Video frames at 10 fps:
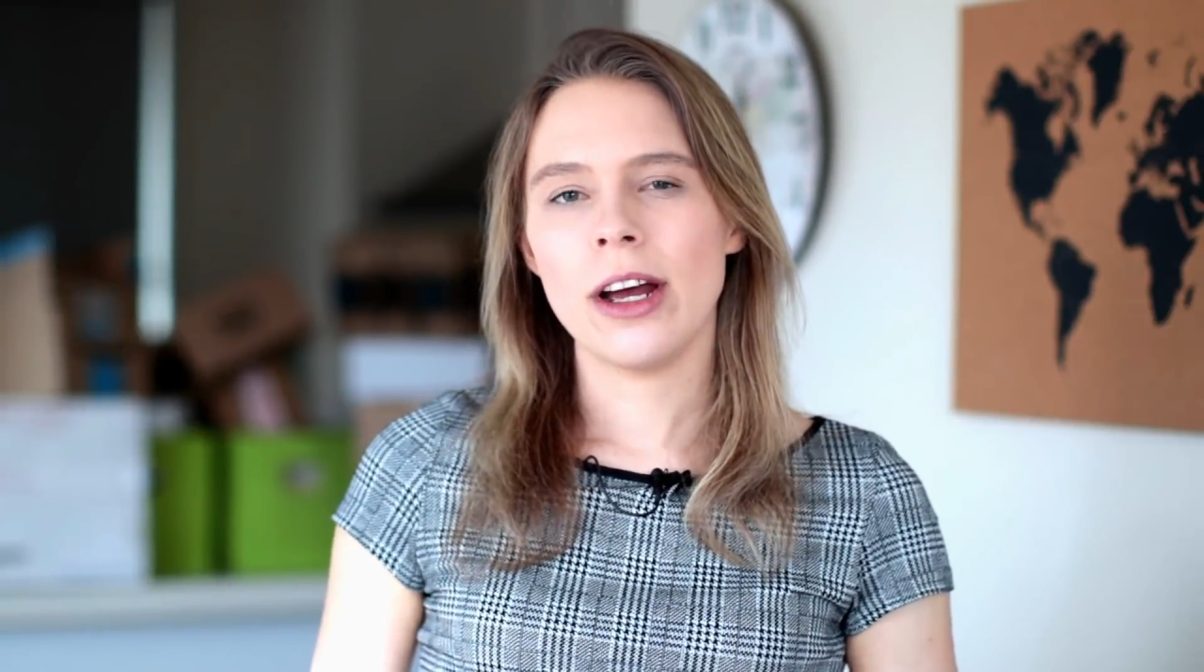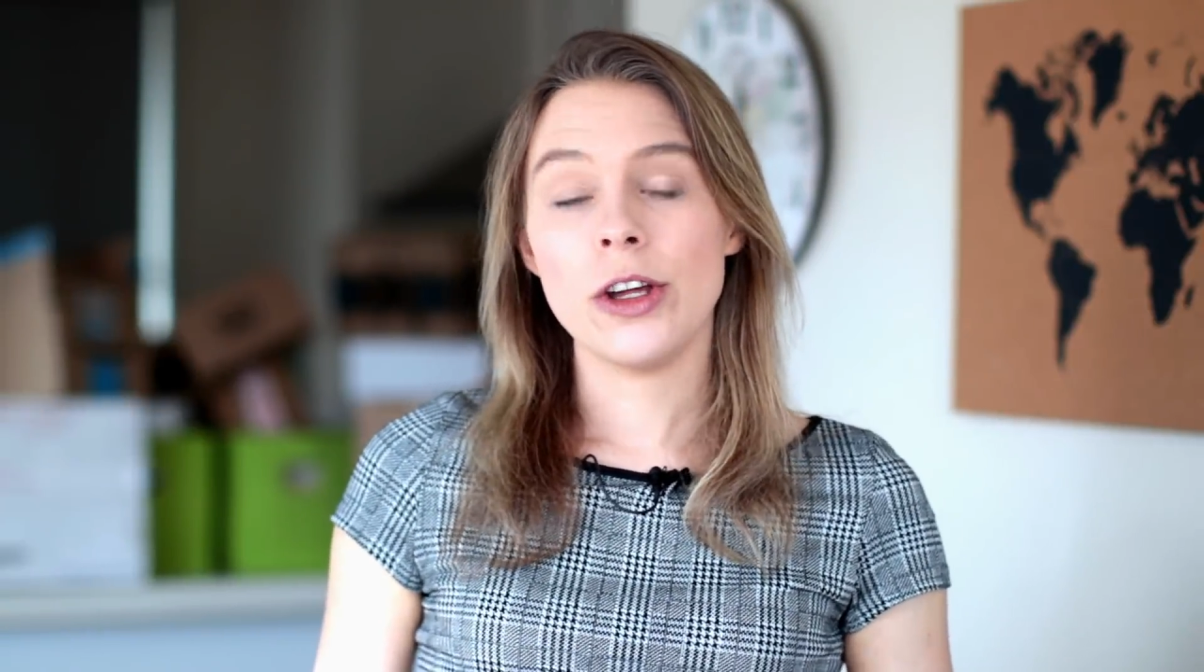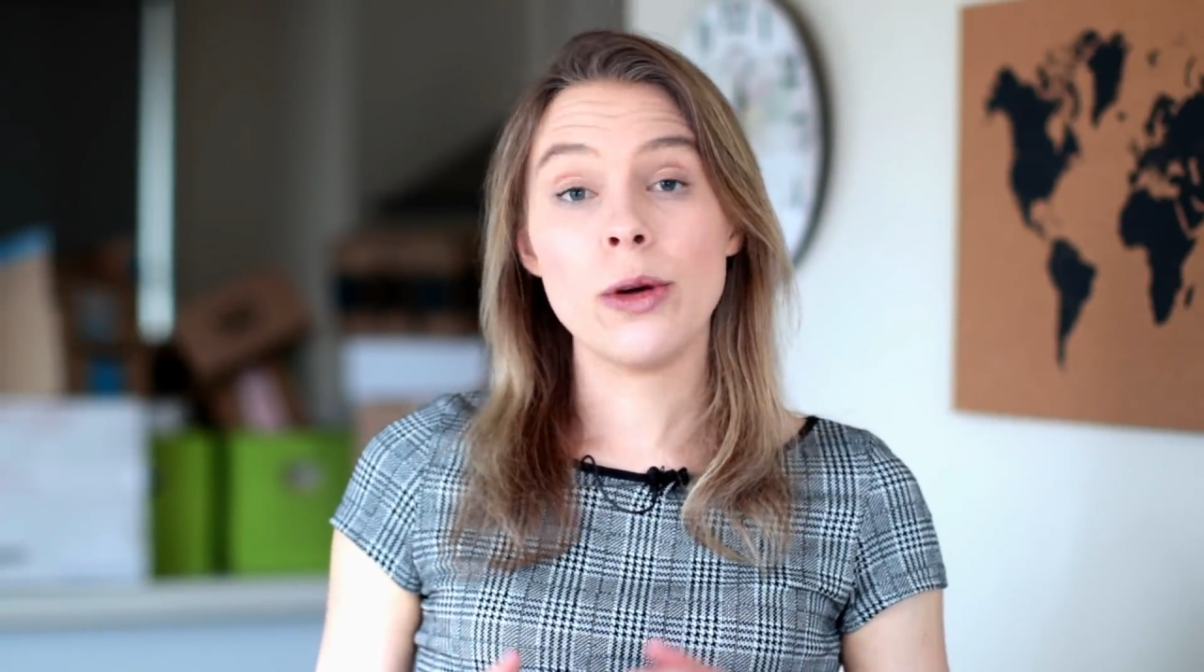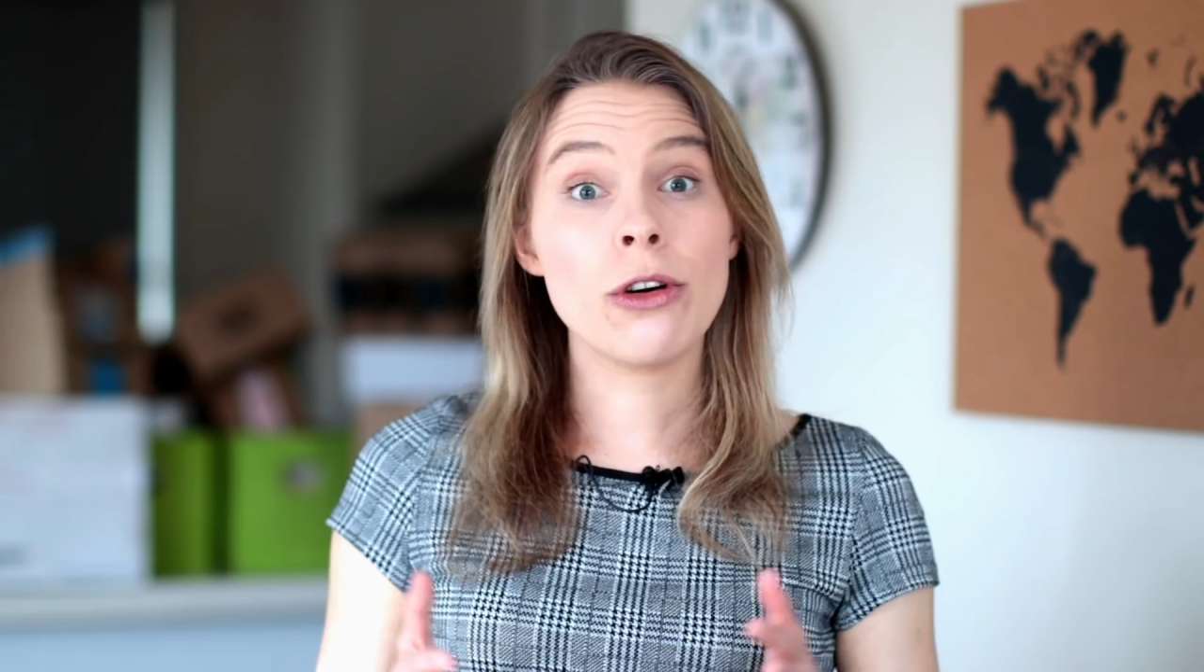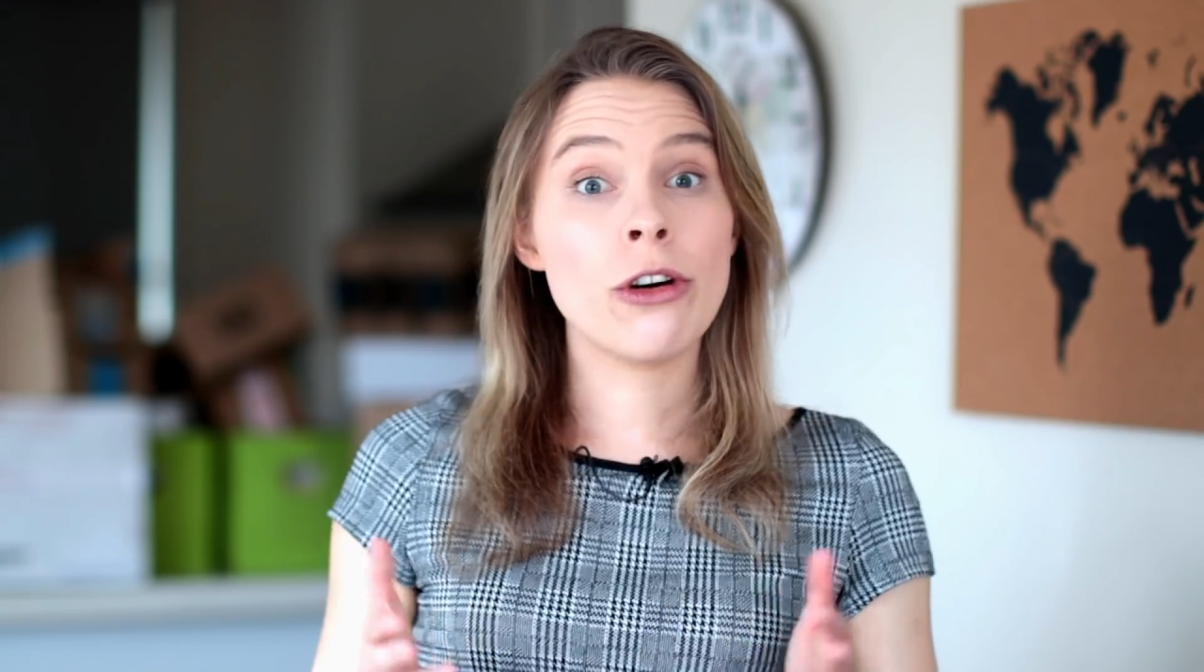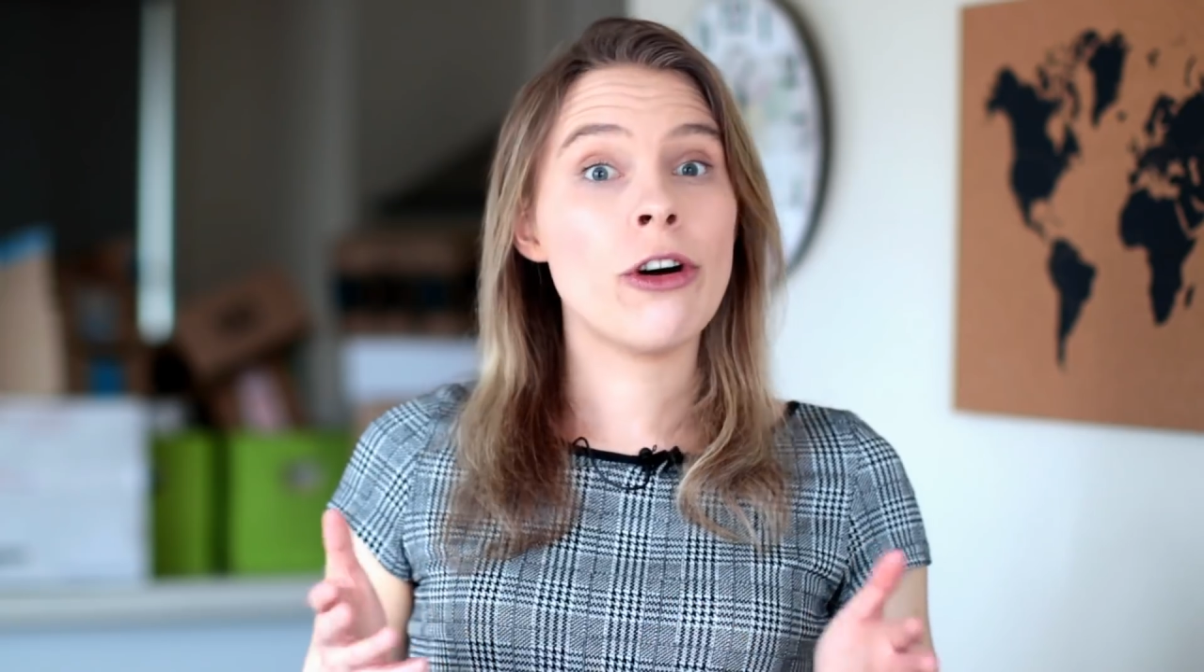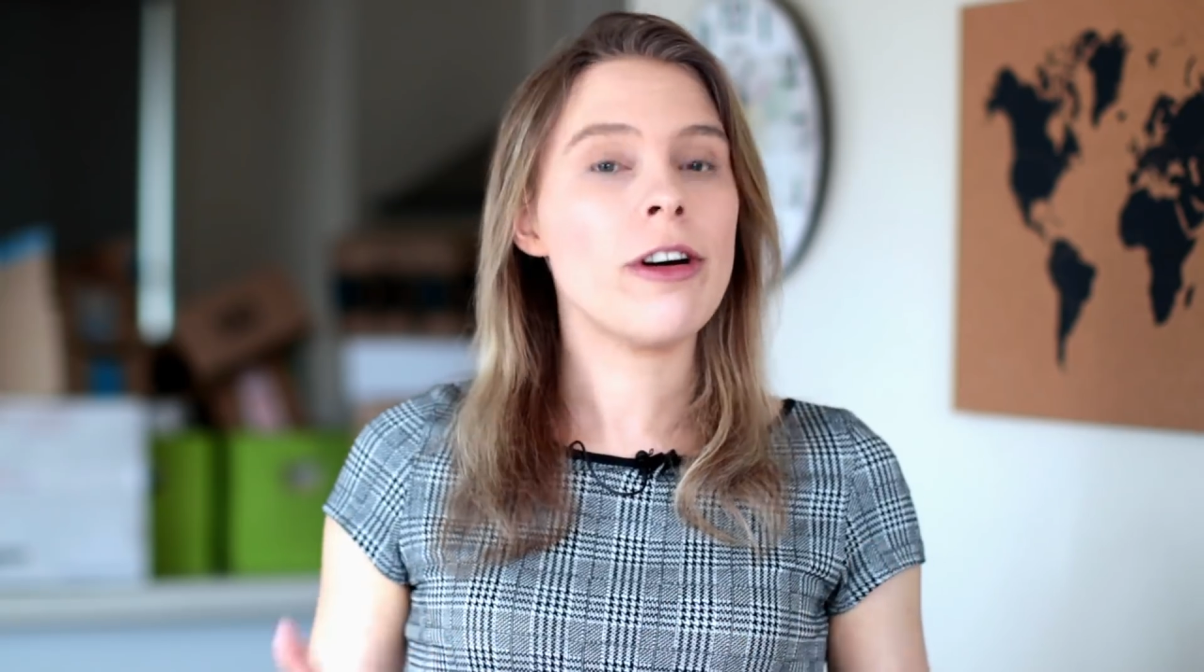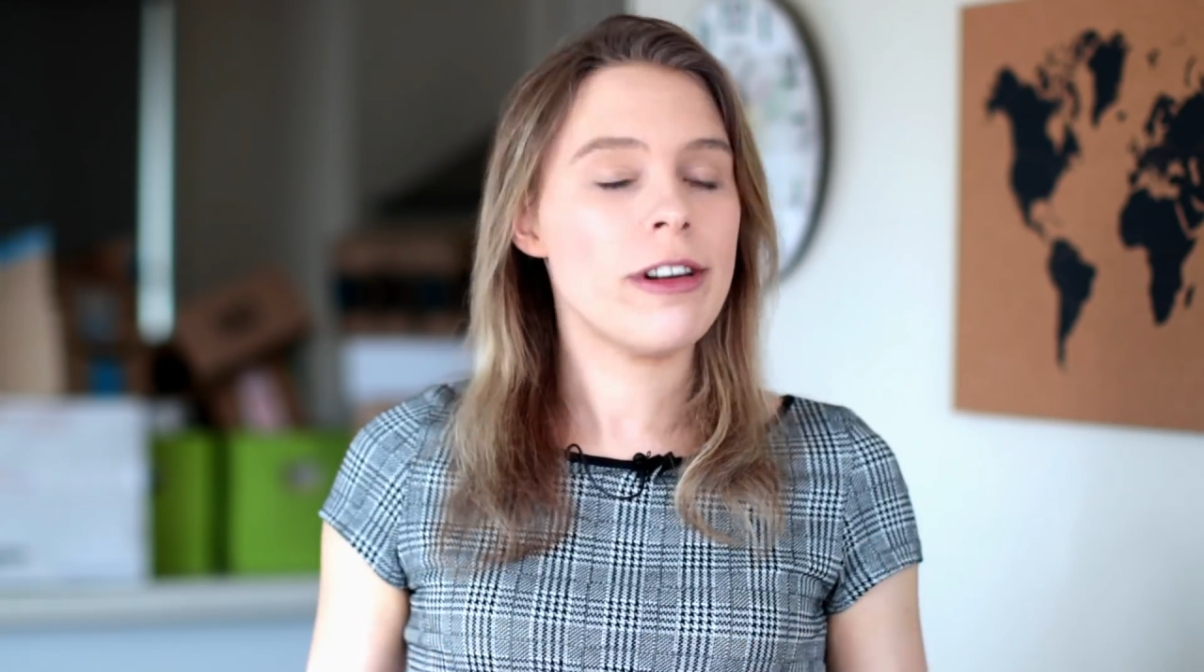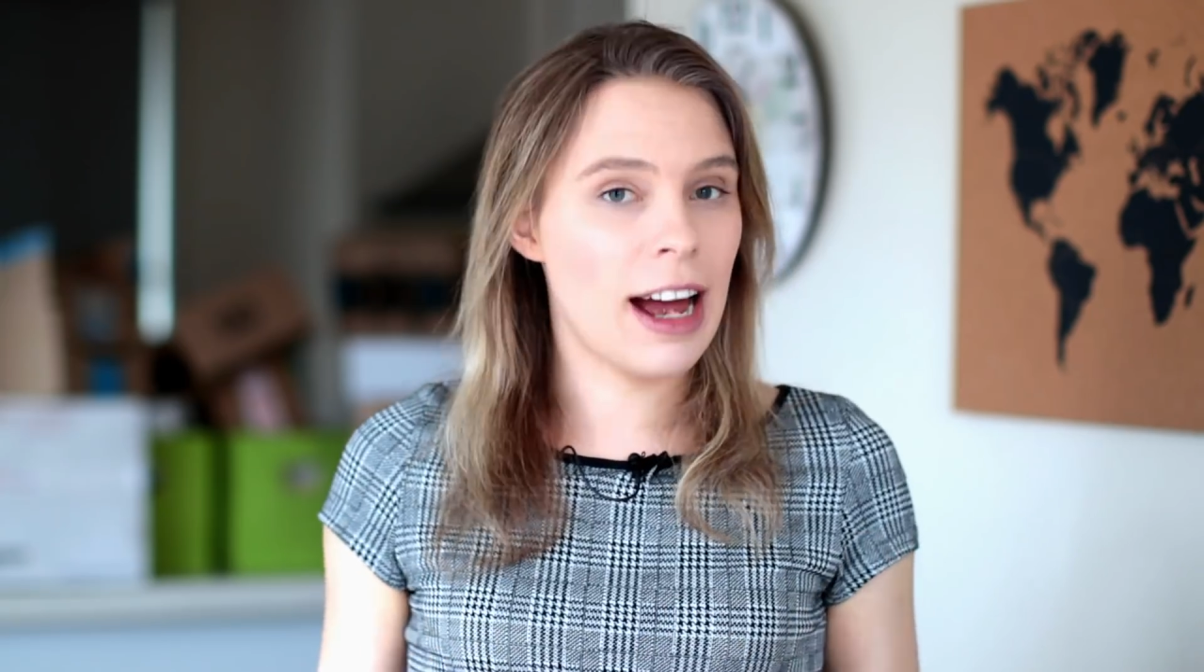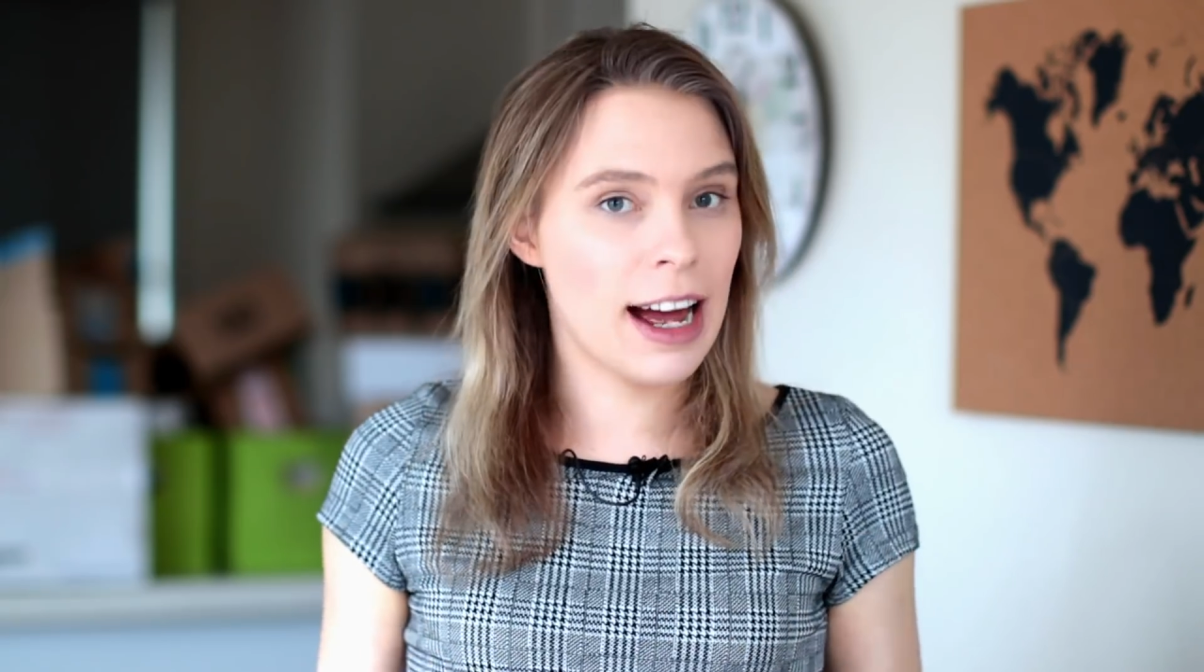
You could